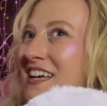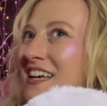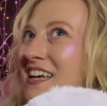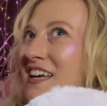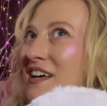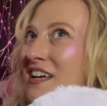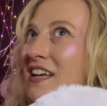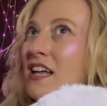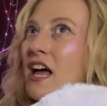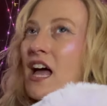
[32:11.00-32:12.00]

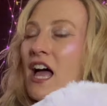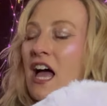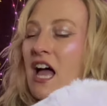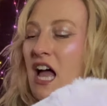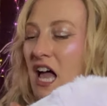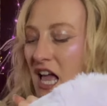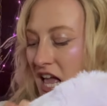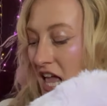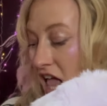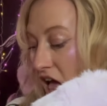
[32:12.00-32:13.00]
Popular.
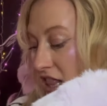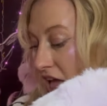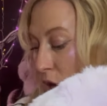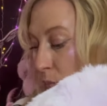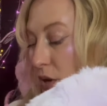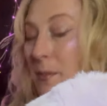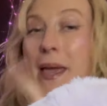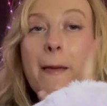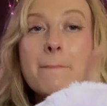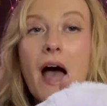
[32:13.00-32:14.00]
I'll help you
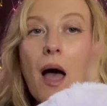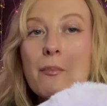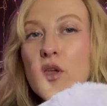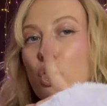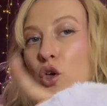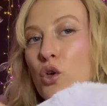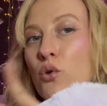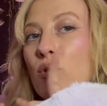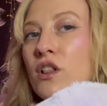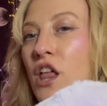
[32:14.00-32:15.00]
be
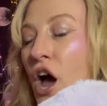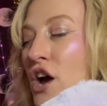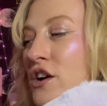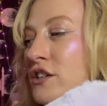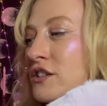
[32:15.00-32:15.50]
popular.